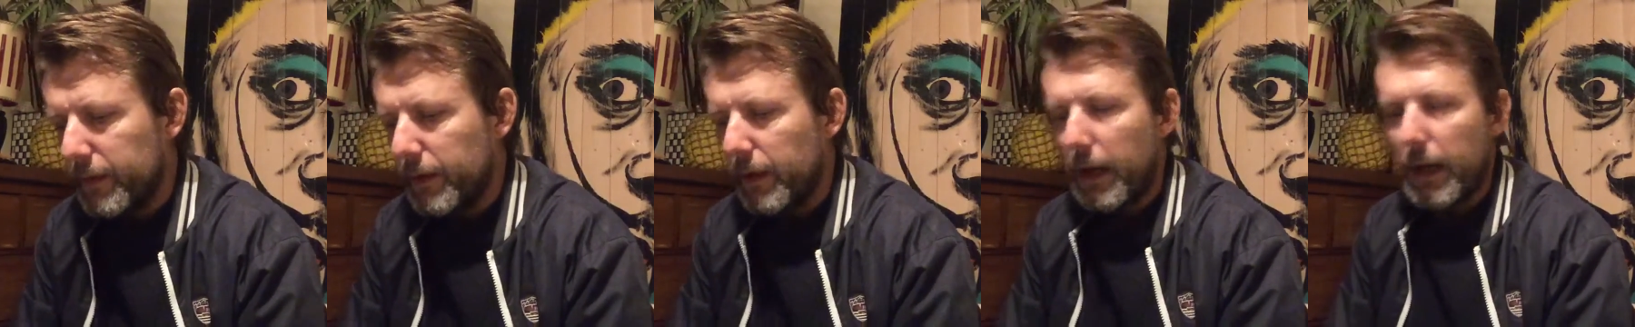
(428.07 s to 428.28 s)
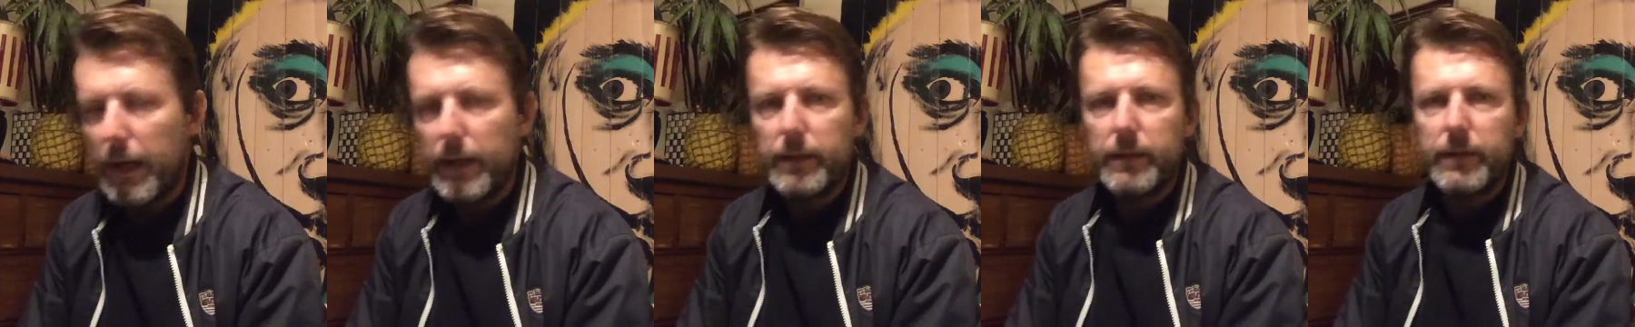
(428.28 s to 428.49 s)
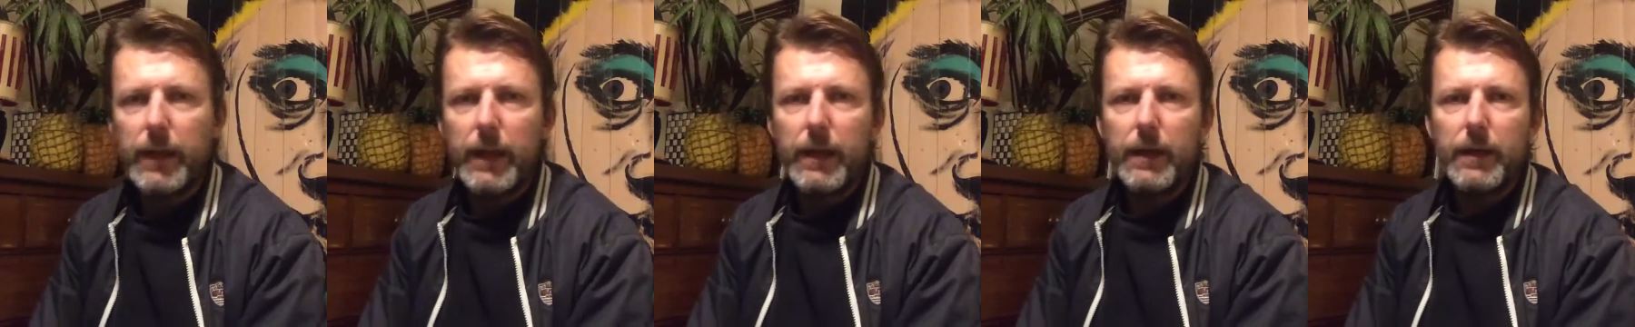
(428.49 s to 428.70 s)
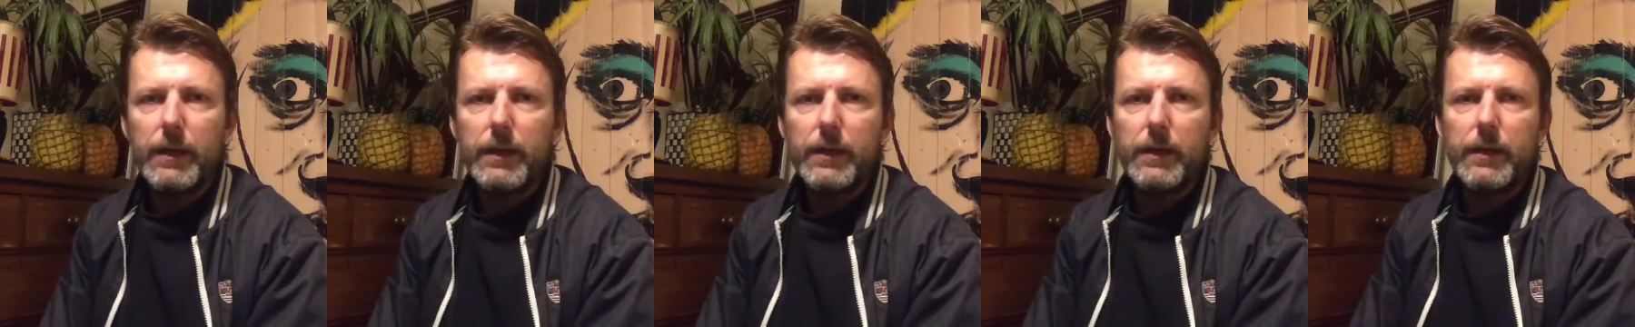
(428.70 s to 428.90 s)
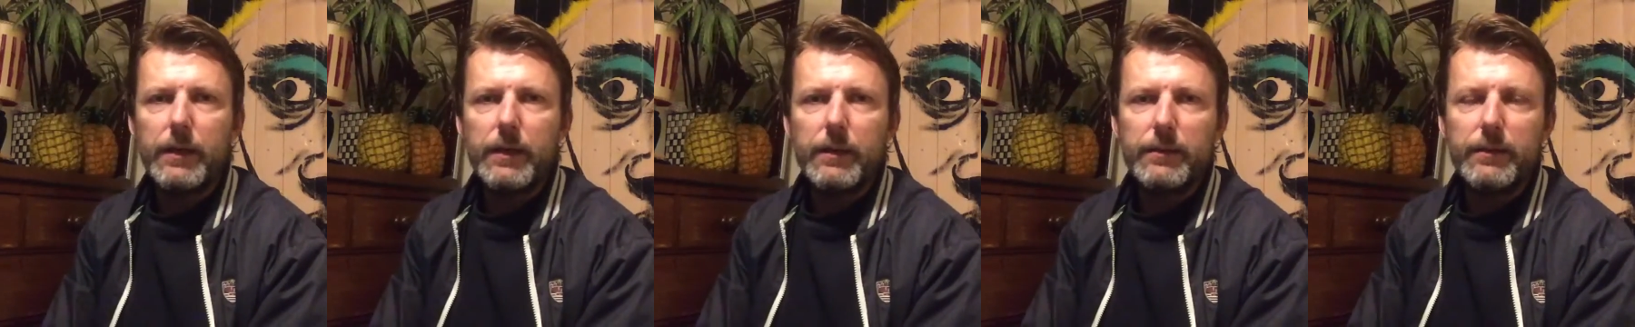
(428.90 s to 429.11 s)
And
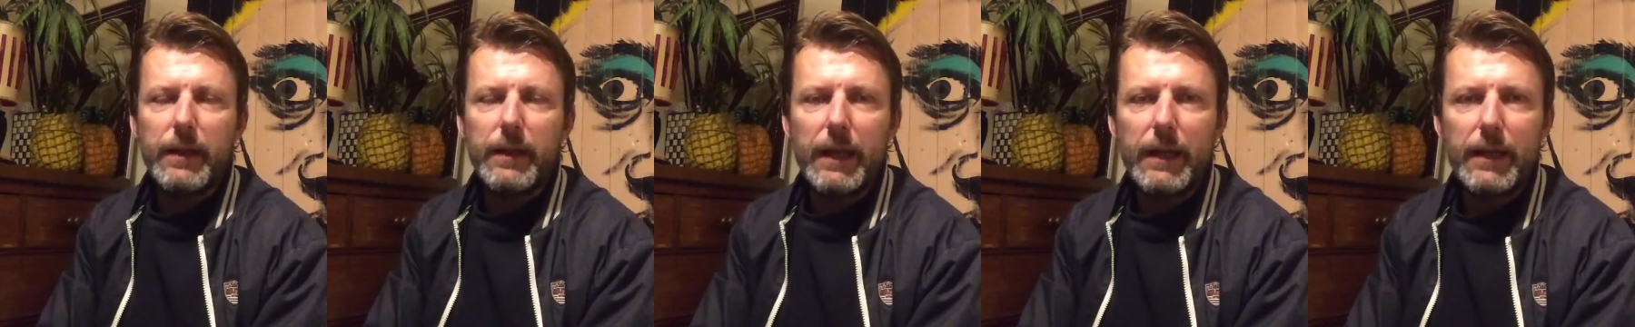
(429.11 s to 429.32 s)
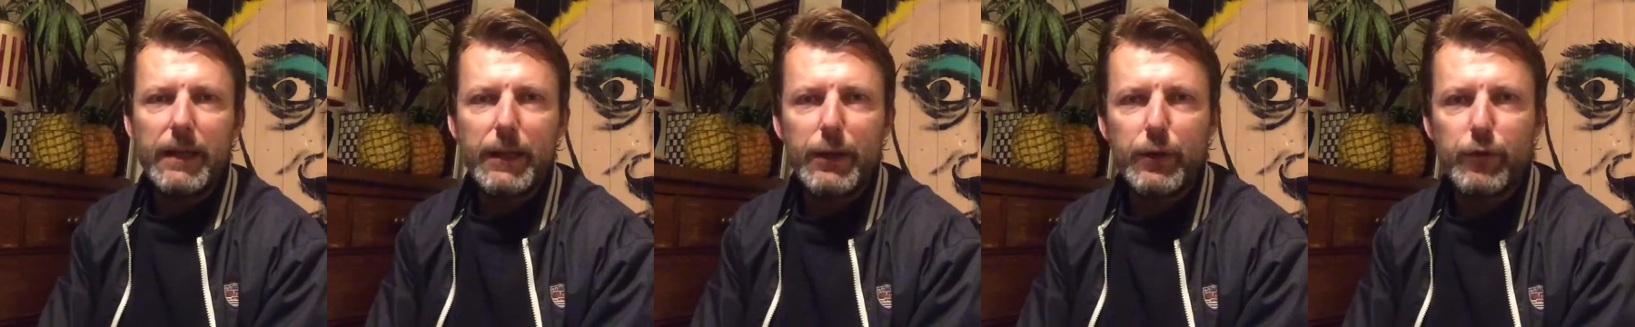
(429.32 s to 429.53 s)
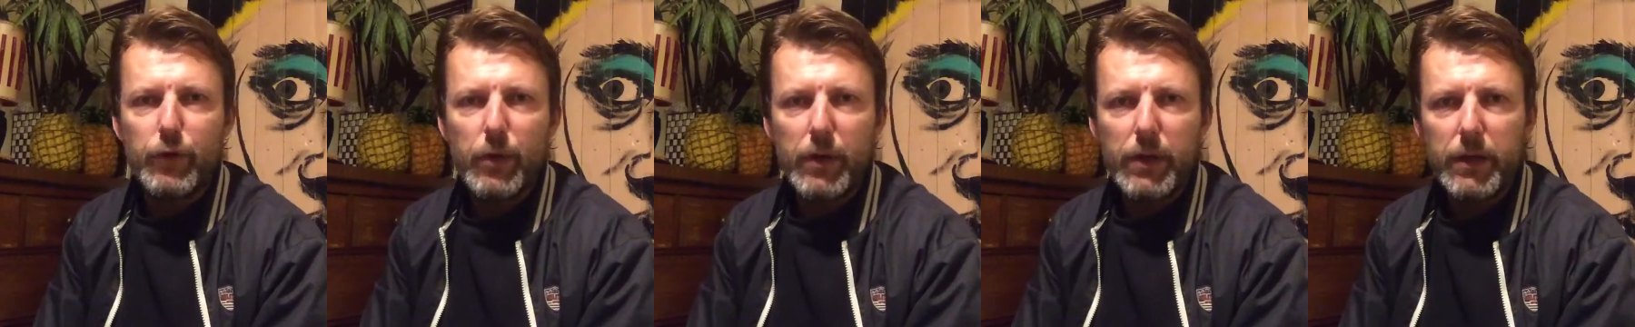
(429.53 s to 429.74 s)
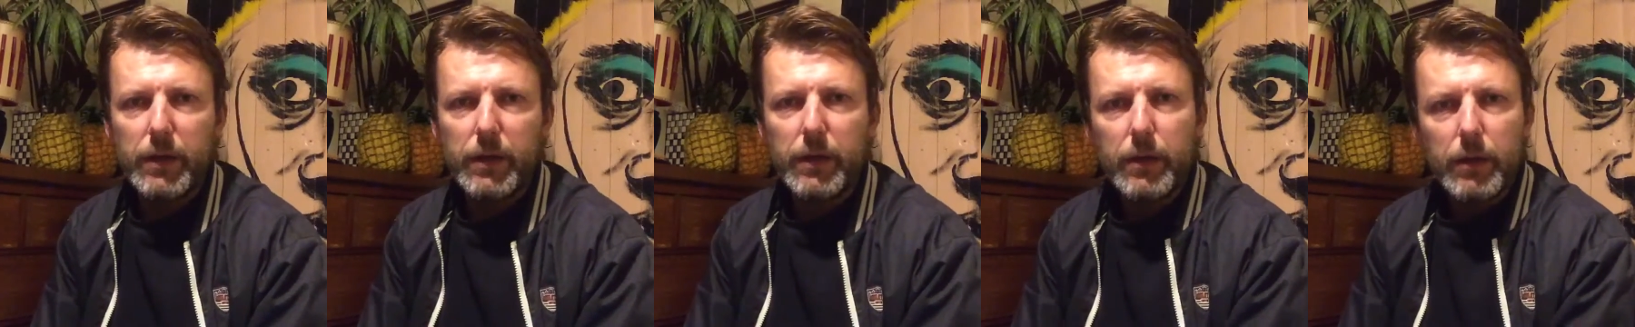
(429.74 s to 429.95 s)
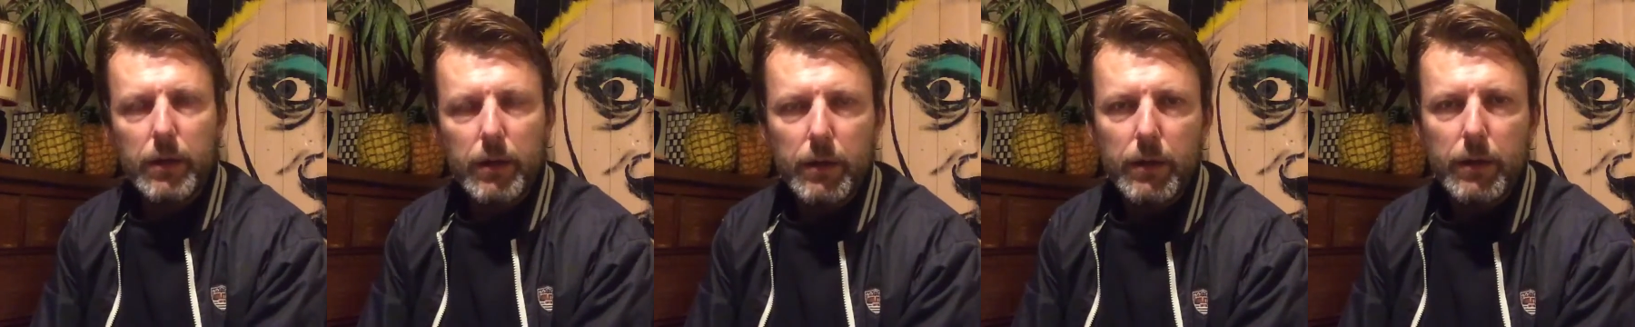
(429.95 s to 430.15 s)
deadly
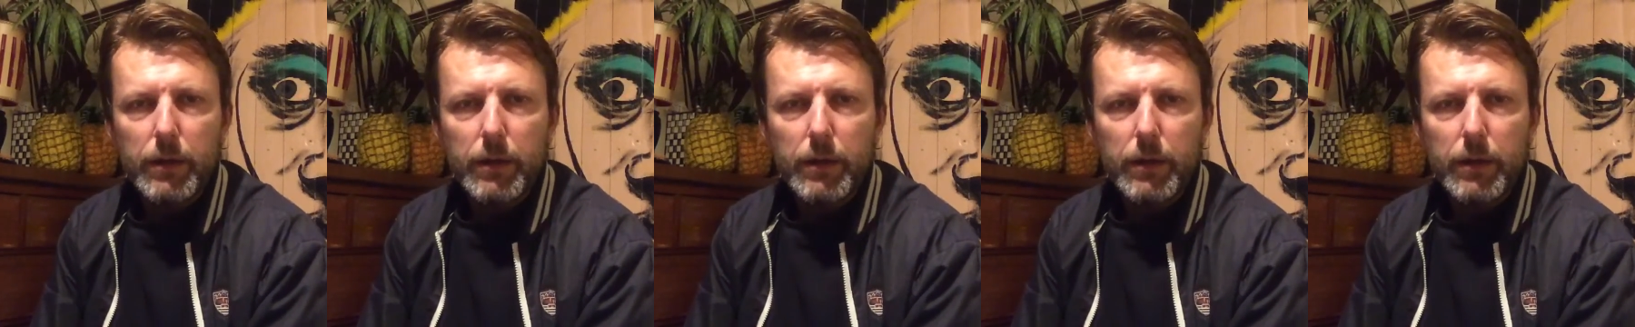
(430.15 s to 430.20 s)
drink.